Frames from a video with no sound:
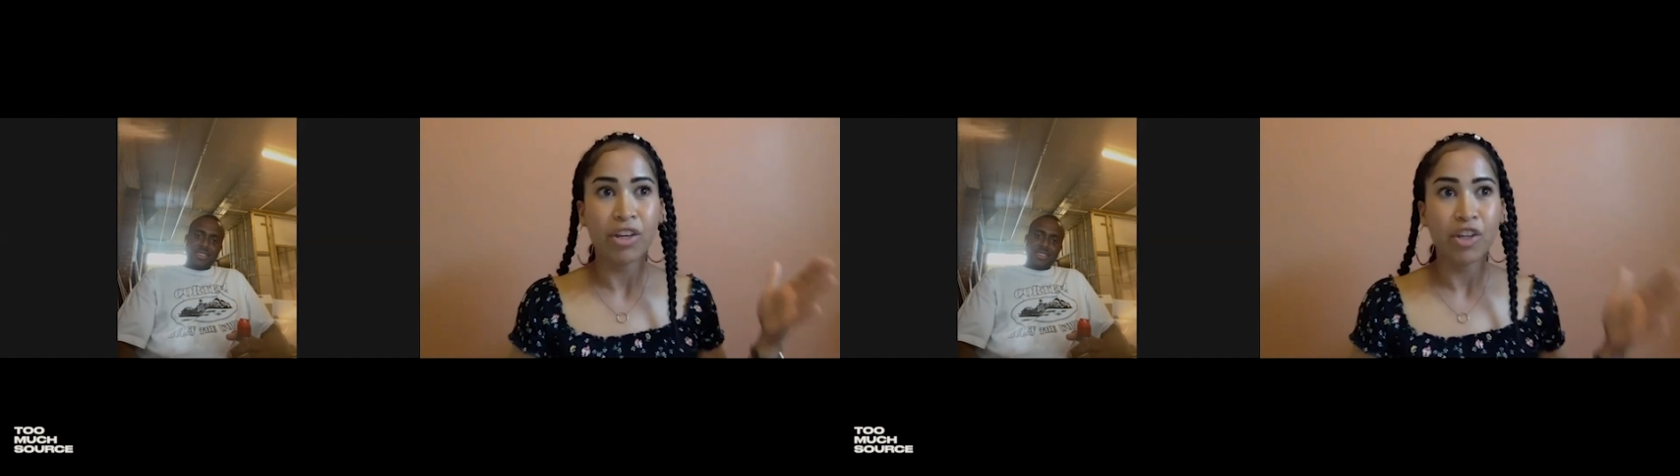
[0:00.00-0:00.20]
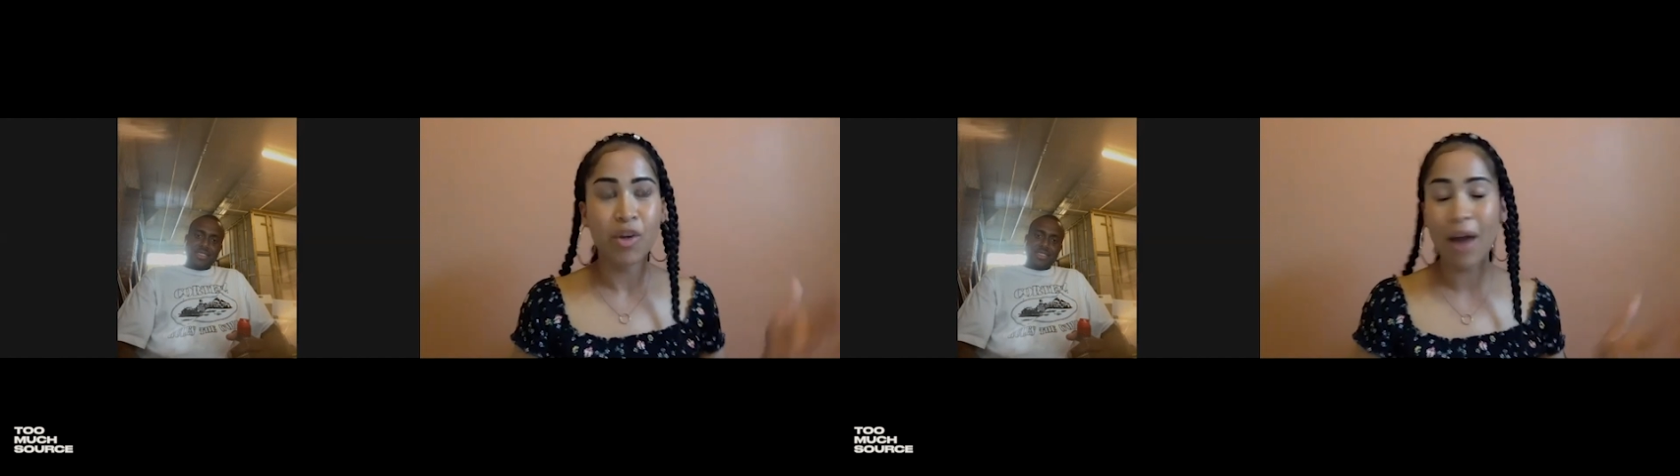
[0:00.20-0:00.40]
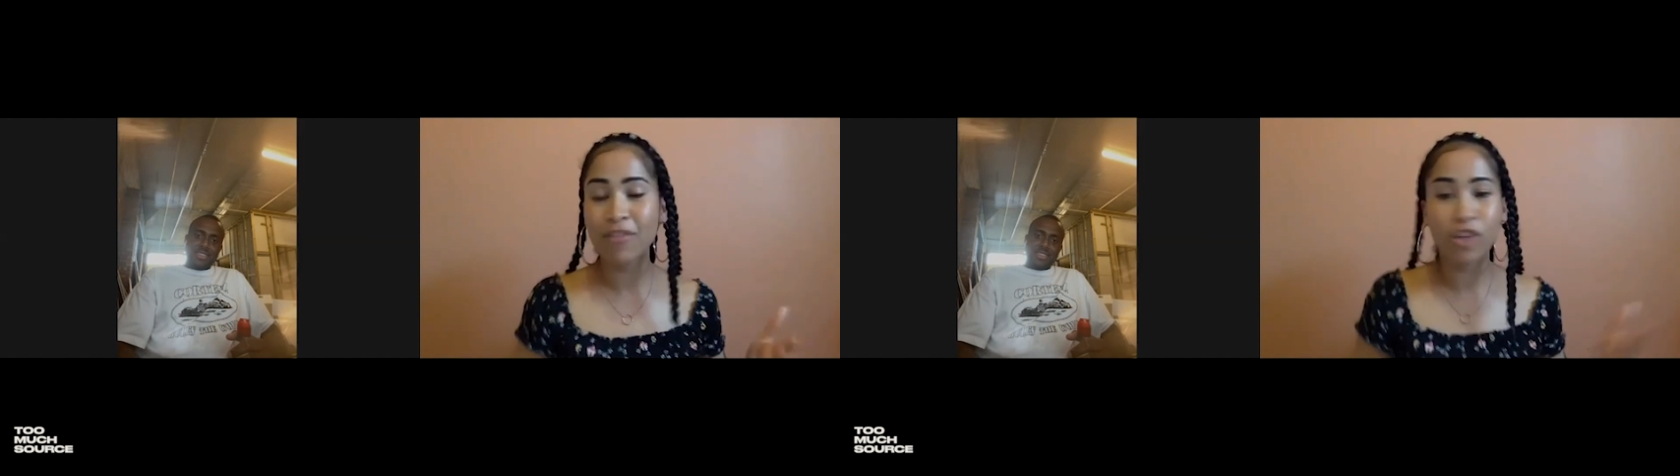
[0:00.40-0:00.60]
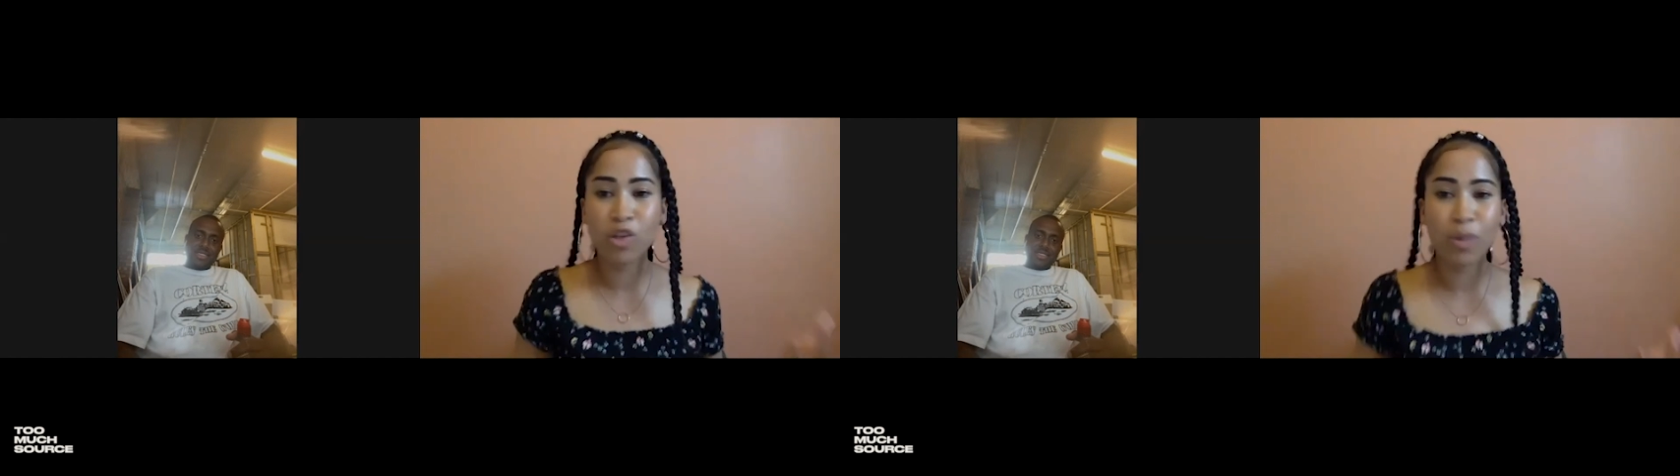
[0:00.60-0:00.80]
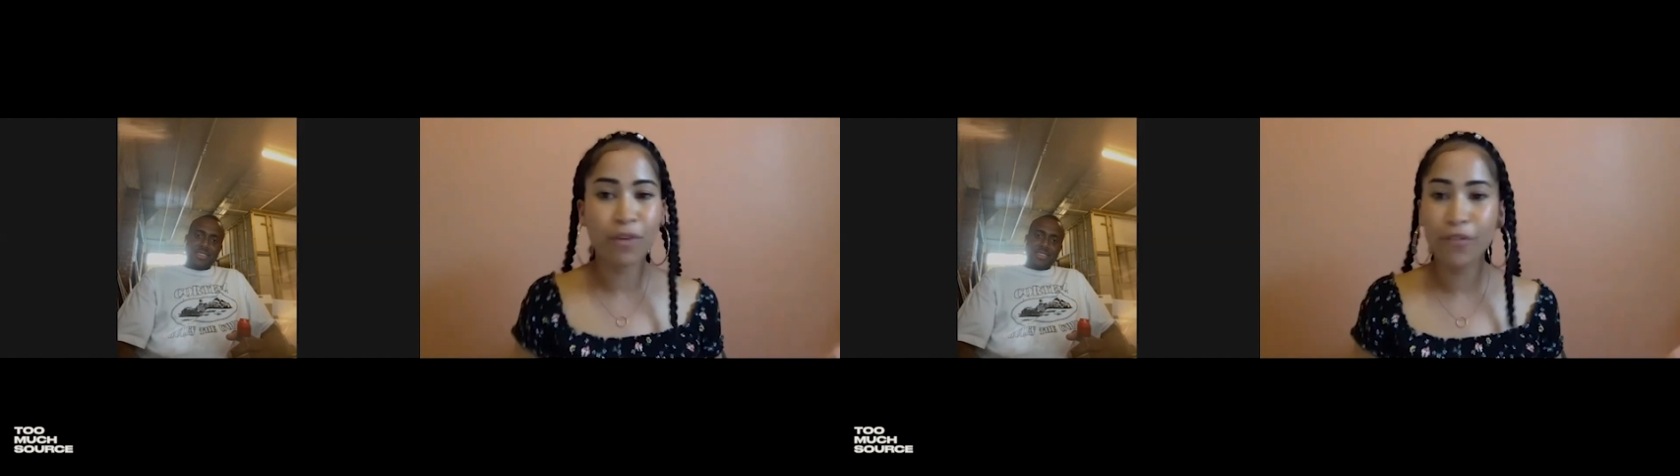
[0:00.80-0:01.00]
you have to go
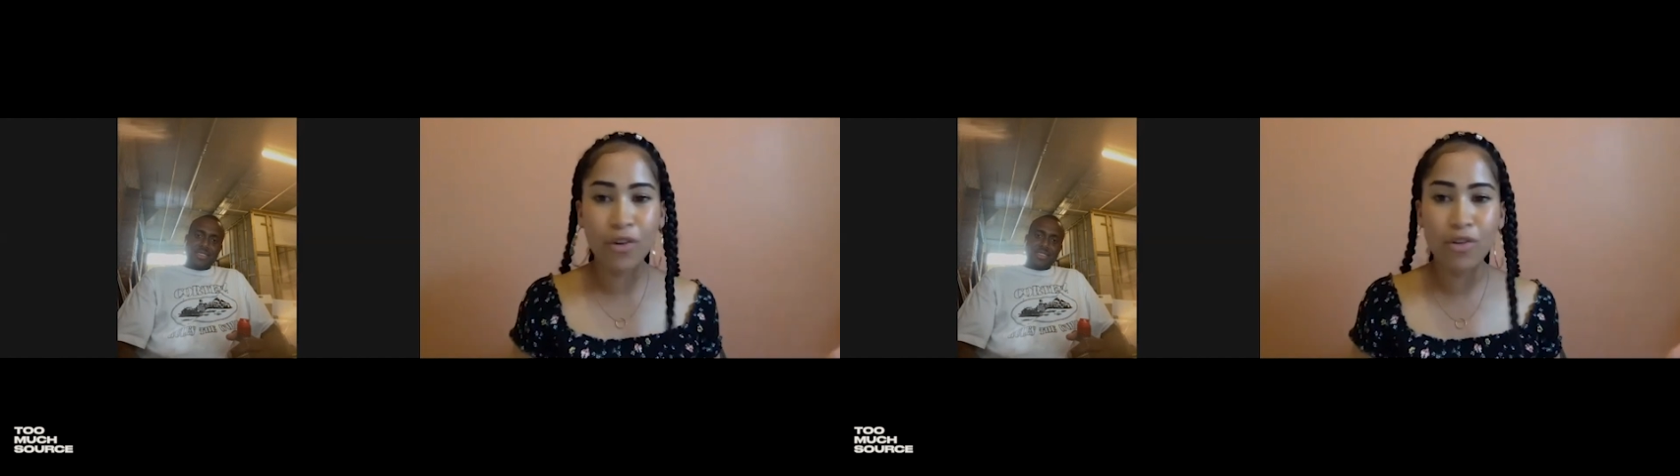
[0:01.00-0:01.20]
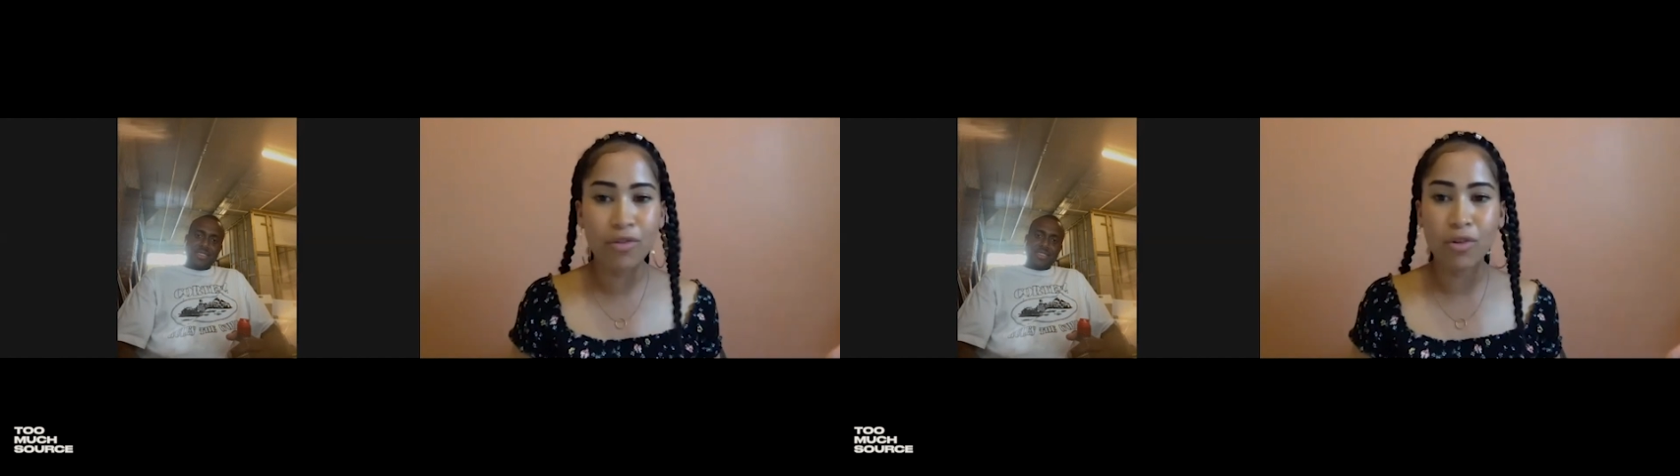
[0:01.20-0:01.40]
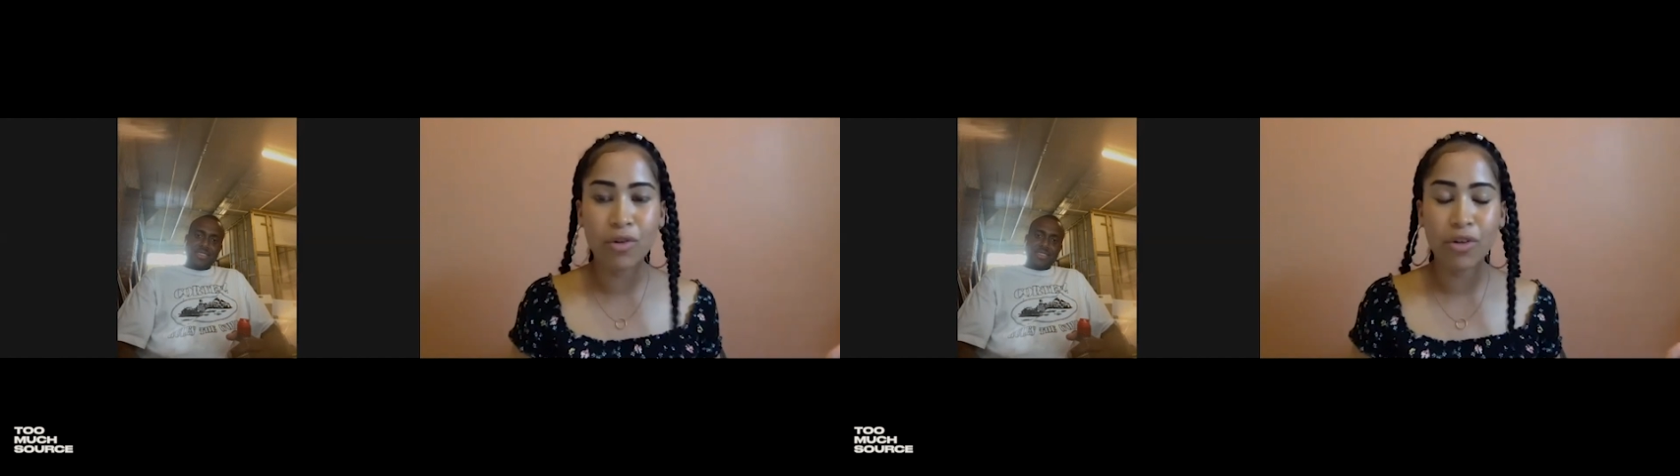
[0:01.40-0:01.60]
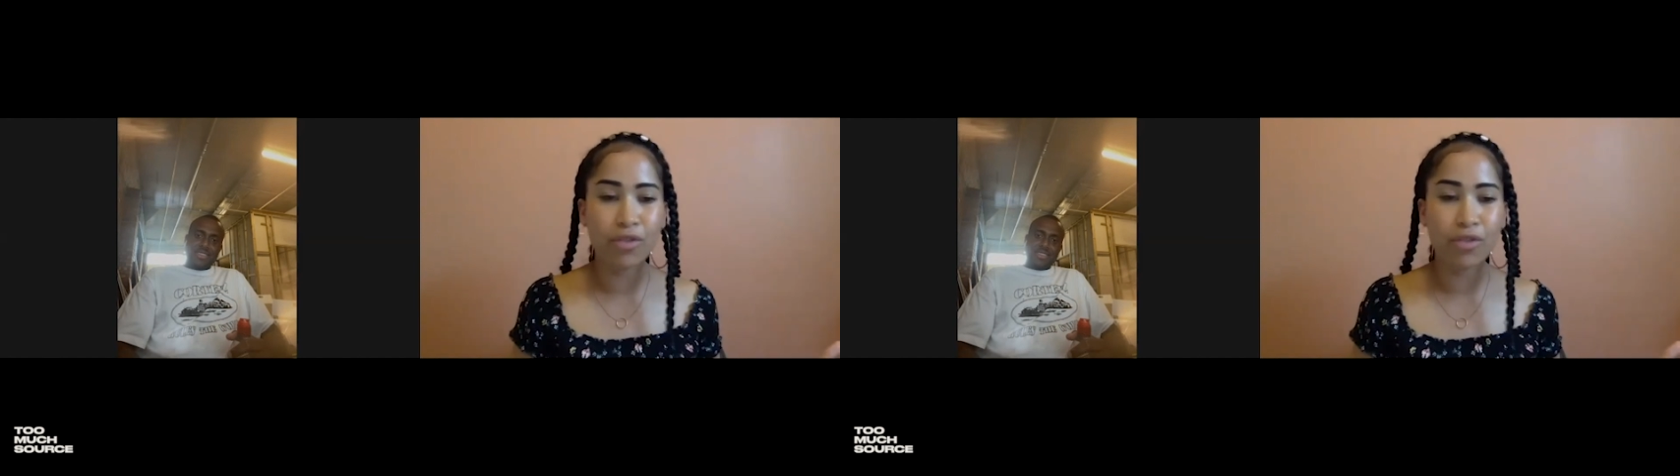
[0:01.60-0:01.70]
to a funeral,